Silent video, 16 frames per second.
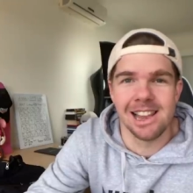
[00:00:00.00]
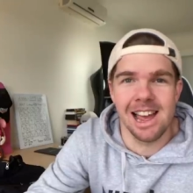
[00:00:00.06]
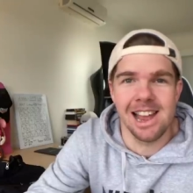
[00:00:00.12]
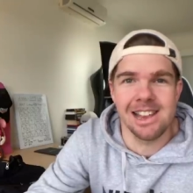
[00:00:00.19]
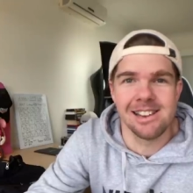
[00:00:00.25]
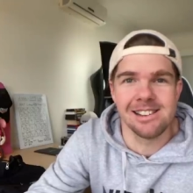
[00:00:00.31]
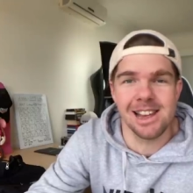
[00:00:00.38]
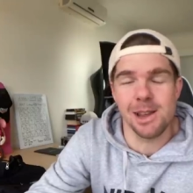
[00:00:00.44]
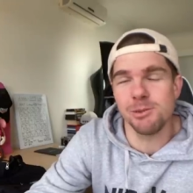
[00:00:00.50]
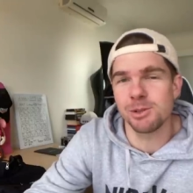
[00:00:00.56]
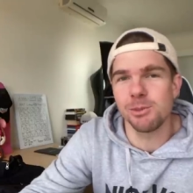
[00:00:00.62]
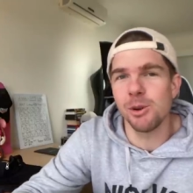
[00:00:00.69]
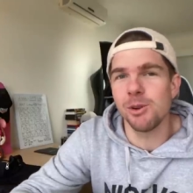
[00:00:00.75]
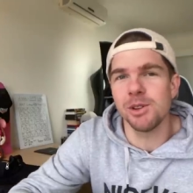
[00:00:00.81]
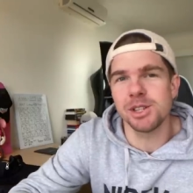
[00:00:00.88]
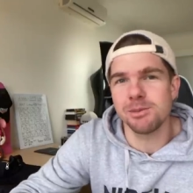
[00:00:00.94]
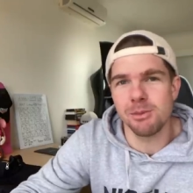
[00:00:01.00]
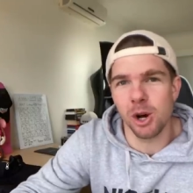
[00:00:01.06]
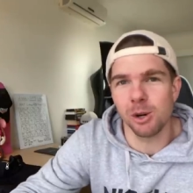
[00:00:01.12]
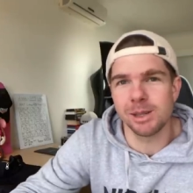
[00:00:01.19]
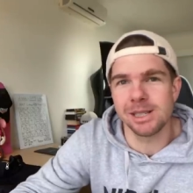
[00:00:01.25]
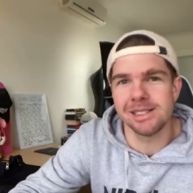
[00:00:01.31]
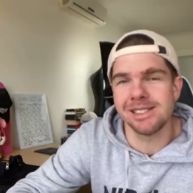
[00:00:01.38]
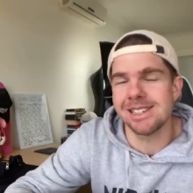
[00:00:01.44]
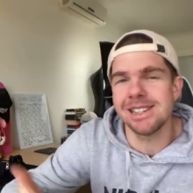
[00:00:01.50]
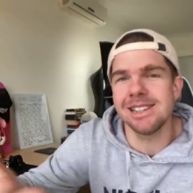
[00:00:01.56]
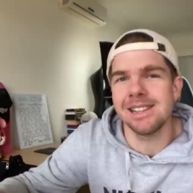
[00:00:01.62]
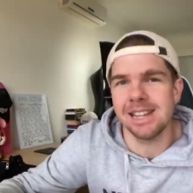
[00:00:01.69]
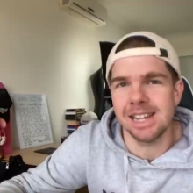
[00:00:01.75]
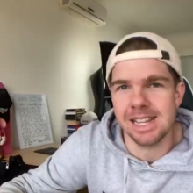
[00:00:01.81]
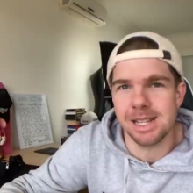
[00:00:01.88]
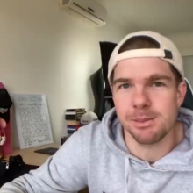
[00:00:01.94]
And he was moving to Melbourne,
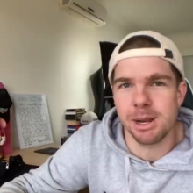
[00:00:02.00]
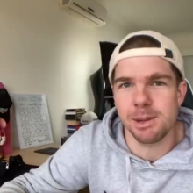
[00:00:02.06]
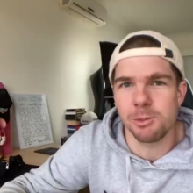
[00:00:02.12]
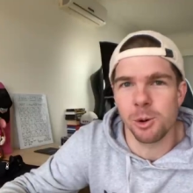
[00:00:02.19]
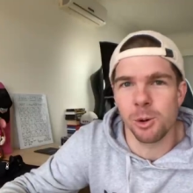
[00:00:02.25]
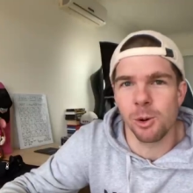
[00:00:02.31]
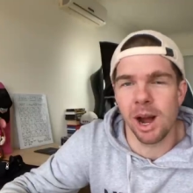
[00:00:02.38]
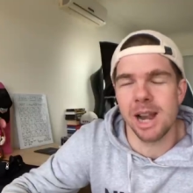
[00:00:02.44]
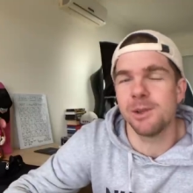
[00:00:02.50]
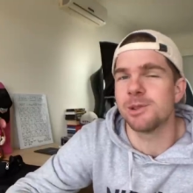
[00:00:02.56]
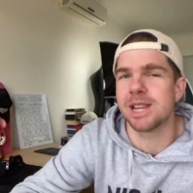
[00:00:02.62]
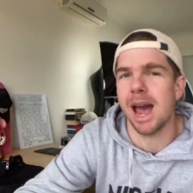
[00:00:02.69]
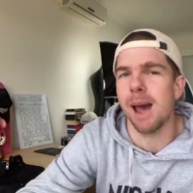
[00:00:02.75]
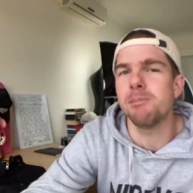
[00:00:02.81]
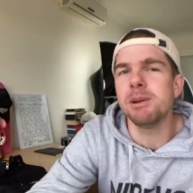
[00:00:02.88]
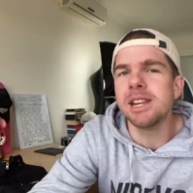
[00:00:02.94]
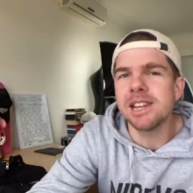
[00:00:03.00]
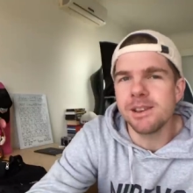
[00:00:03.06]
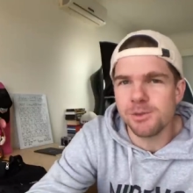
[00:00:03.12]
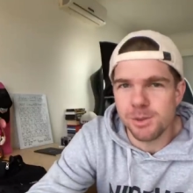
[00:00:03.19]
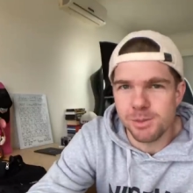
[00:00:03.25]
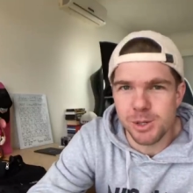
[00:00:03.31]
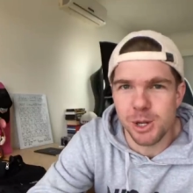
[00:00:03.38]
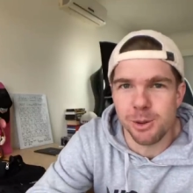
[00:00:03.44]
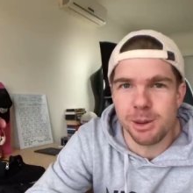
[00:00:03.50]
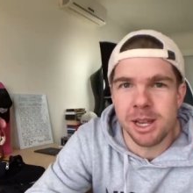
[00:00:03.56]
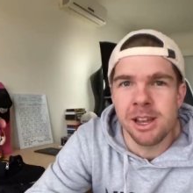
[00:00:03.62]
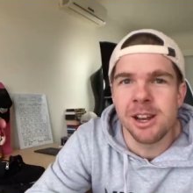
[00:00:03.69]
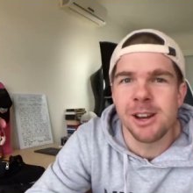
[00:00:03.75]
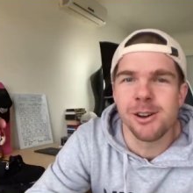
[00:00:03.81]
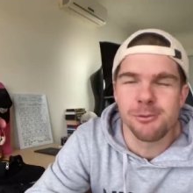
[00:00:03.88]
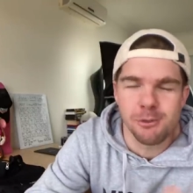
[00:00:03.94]
didn't need them anymore, and he was happy to give them to me
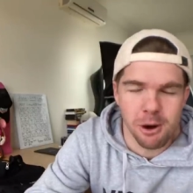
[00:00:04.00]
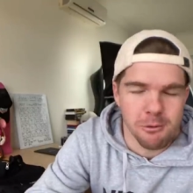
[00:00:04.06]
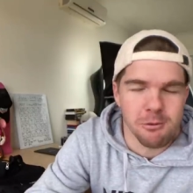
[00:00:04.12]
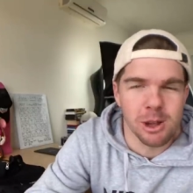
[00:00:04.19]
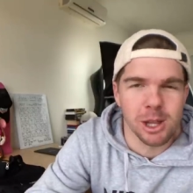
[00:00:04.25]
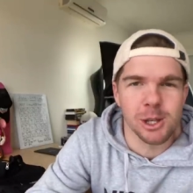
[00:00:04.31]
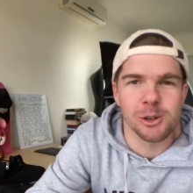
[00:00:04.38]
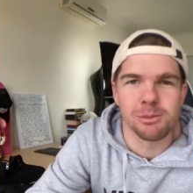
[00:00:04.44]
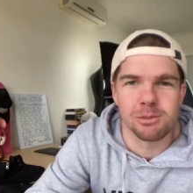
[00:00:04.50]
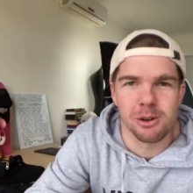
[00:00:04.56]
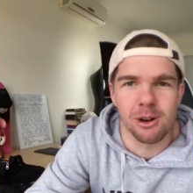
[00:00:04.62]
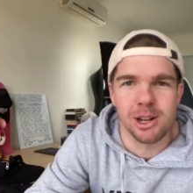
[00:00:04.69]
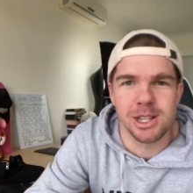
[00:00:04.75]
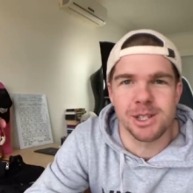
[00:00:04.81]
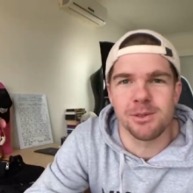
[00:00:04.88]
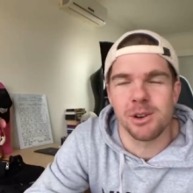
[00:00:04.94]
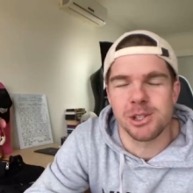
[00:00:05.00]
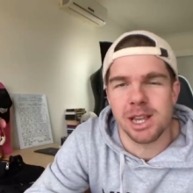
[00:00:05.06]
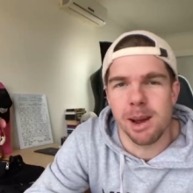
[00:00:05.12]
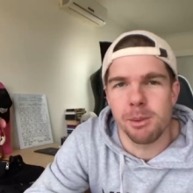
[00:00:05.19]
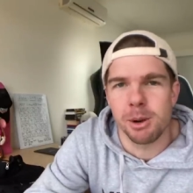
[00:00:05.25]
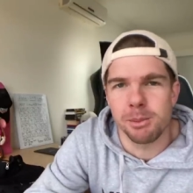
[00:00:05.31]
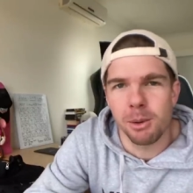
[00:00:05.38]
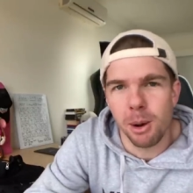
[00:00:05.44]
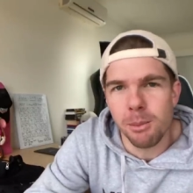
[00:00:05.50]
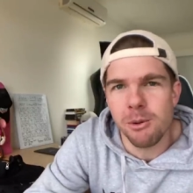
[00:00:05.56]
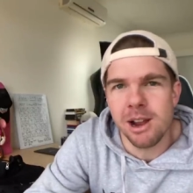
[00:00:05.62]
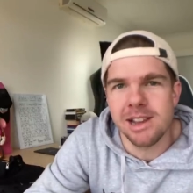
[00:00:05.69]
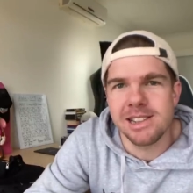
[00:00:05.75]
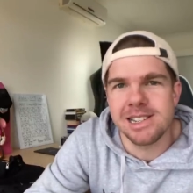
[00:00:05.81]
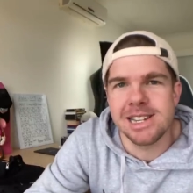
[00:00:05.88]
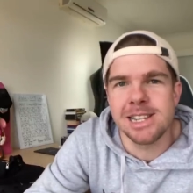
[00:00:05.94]
for a really good price if I was able to pop
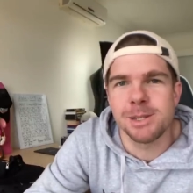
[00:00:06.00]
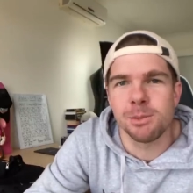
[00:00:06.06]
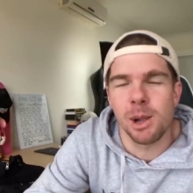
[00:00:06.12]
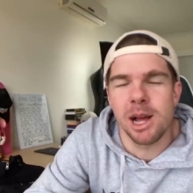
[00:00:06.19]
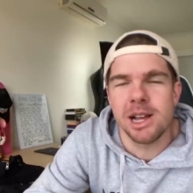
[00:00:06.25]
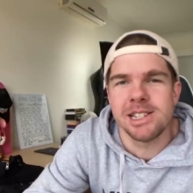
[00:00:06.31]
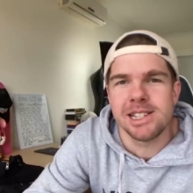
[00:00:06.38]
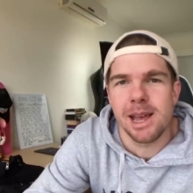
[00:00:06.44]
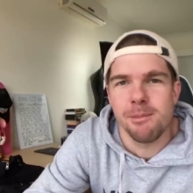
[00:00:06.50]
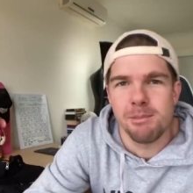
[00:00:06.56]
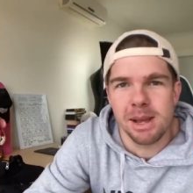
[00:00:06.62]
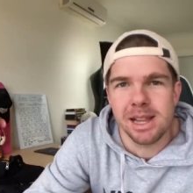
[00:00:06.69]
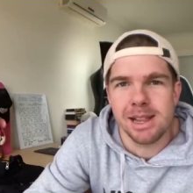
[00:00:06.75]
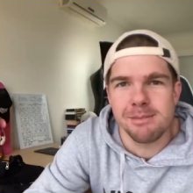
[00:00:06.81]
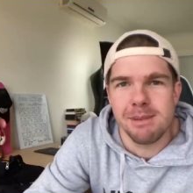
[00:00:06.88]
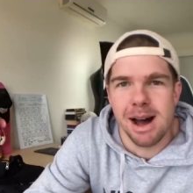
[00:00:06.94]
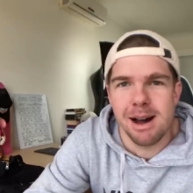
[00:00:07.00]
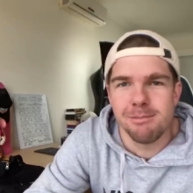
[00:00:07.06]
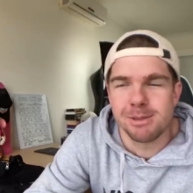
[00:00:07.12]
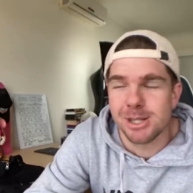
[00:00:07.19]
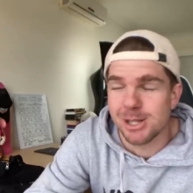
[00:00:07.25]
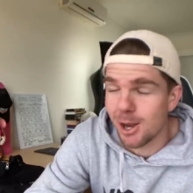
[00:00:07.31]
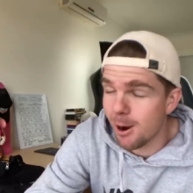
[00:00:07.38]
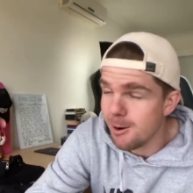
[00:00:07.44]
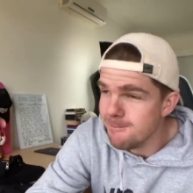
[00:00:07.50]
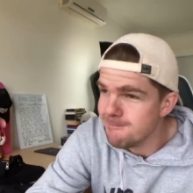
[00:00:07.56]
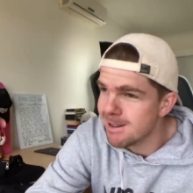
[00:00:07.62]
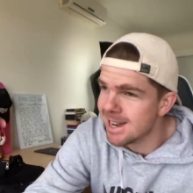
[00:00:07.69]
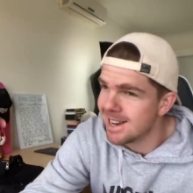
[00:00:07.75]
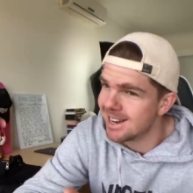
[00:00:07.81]
round to his place and pick them up. So